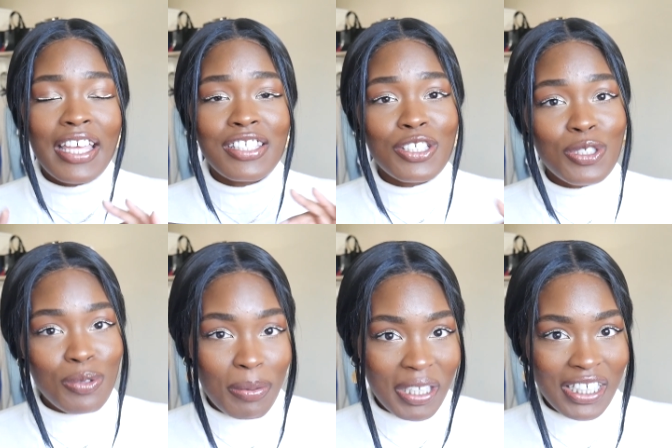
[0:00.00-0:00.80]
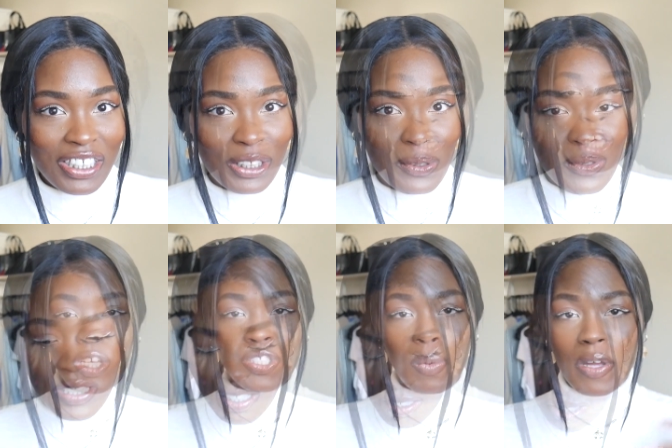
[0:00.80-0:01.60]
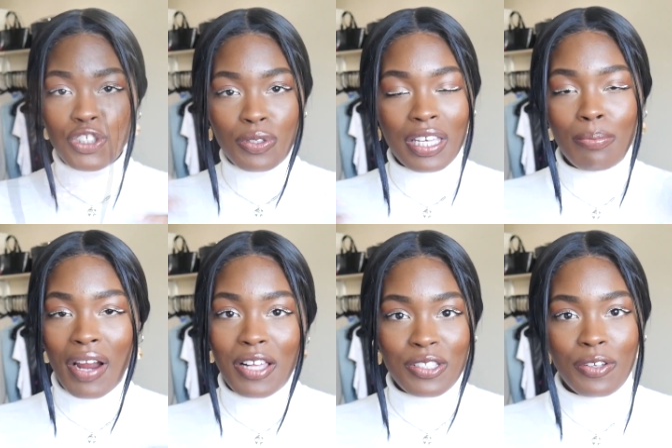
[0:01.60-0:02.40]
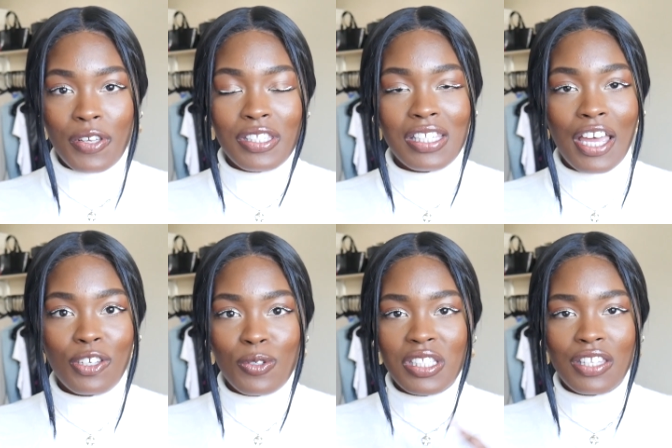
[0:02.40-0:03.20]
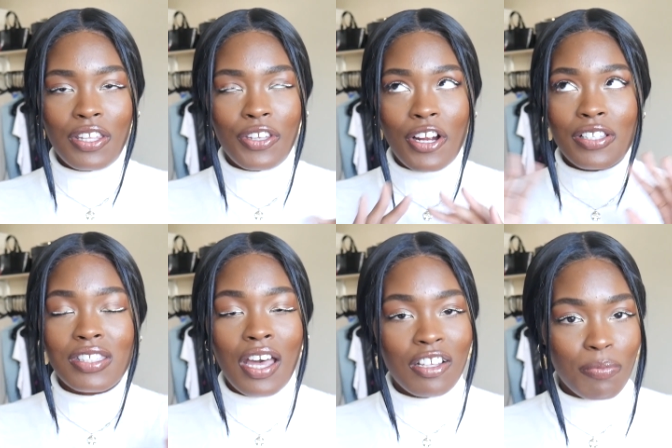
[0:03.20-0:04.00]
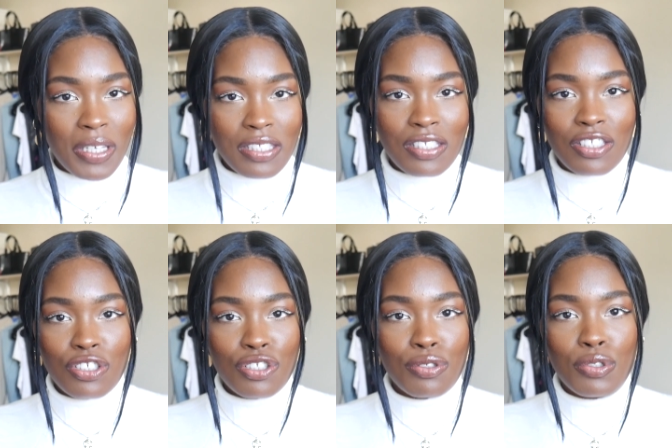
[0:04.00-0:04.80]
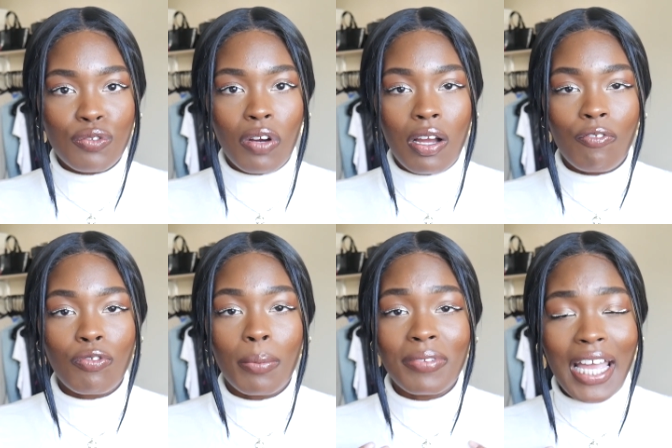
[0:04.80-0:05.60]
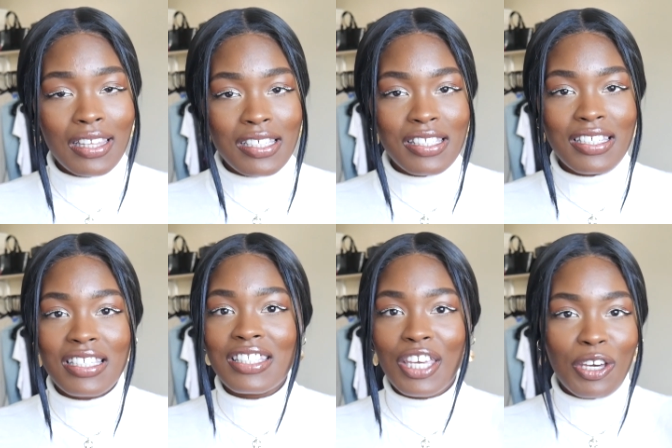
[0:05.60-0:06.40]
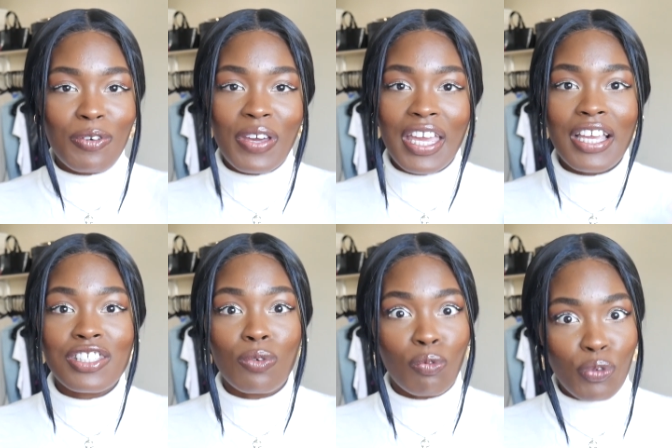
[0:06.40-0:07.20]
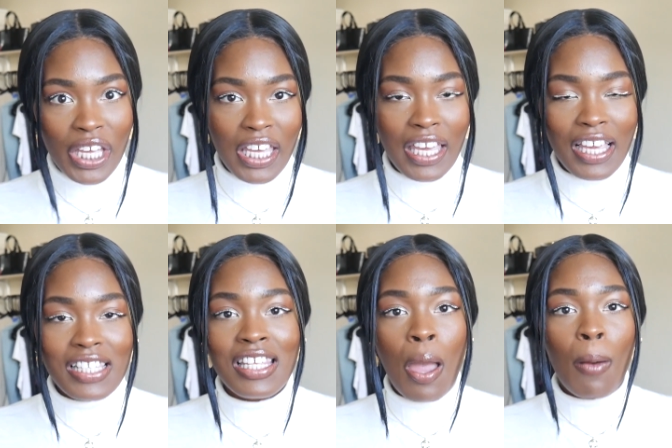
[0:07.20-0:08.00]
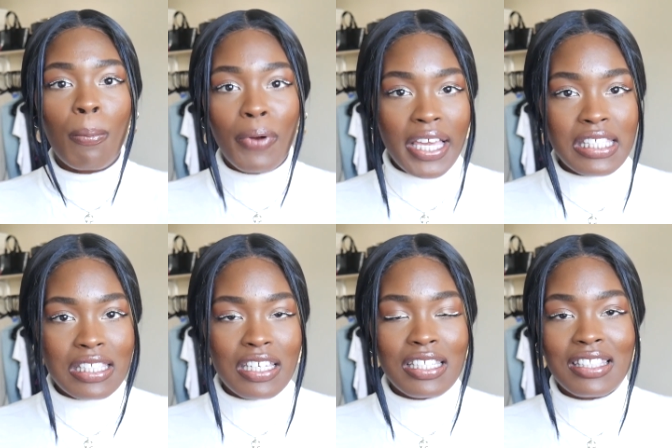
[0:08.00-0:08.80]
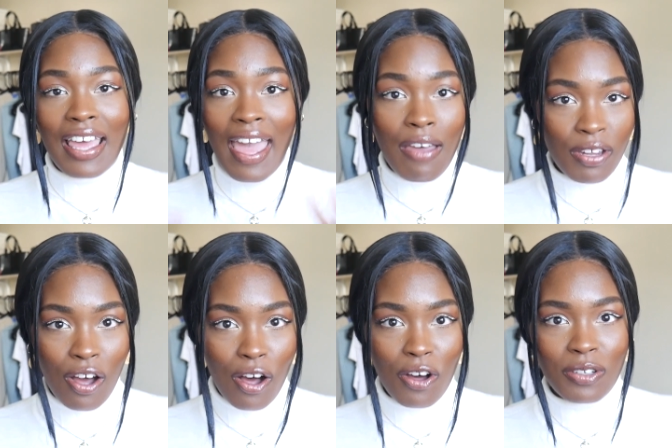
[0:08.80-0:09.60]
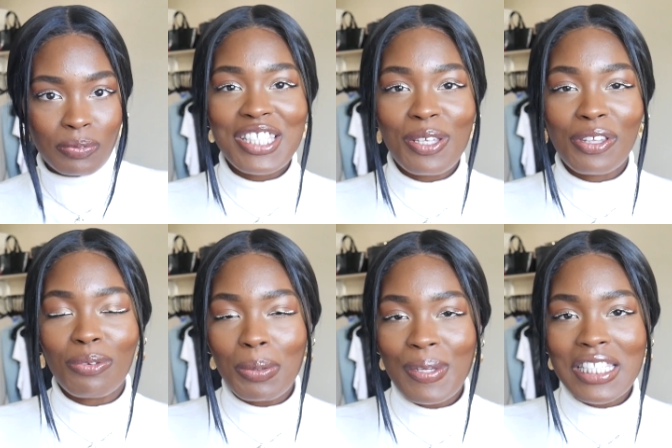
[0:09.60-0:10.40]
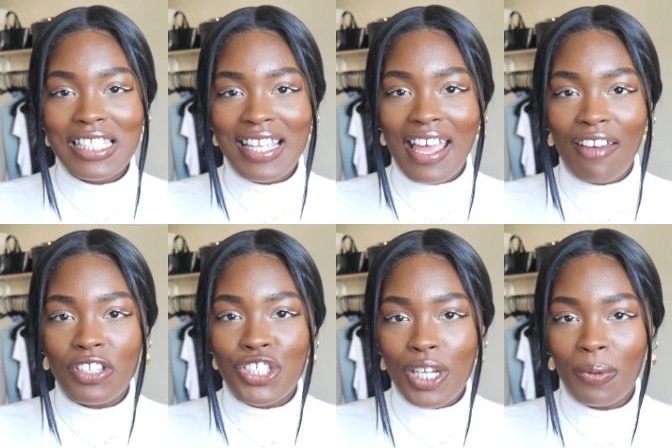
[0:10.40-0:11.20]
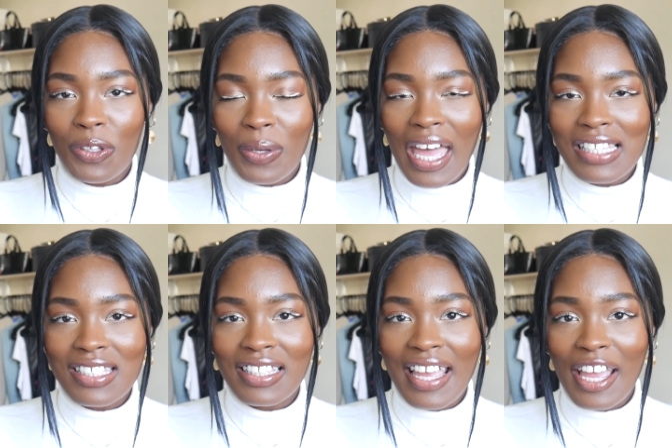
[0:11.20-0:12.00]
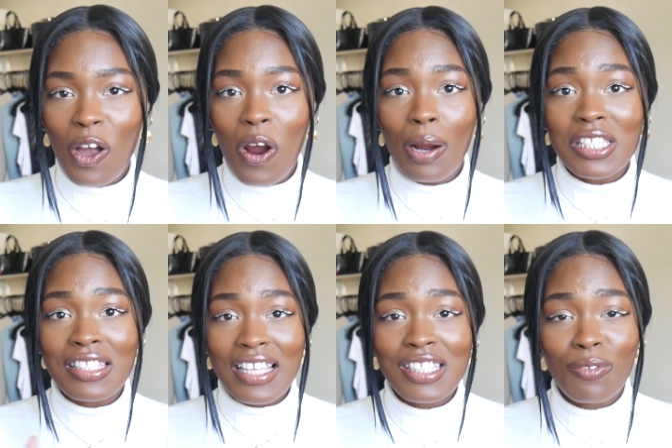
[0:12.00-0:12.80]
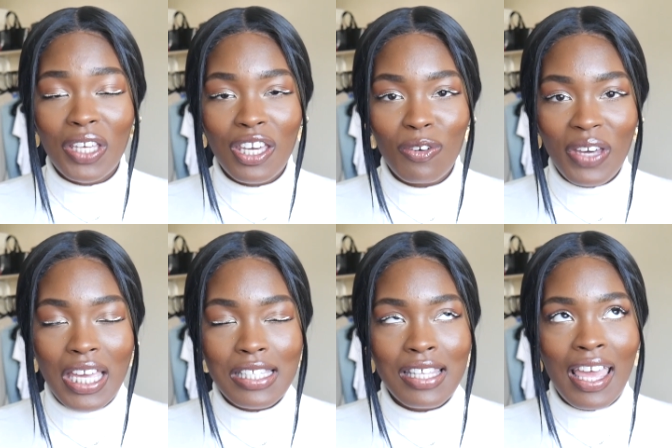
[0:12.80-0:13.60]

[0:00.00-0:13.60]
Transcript: is extremely good news. So once you get browsing on their site, you'll see that there are a ton of pieces to choose from, from necklaces, earrings, rings, bracelets, they have it all. Right, so the three pieces that I have to share with you guys today are sets of earrings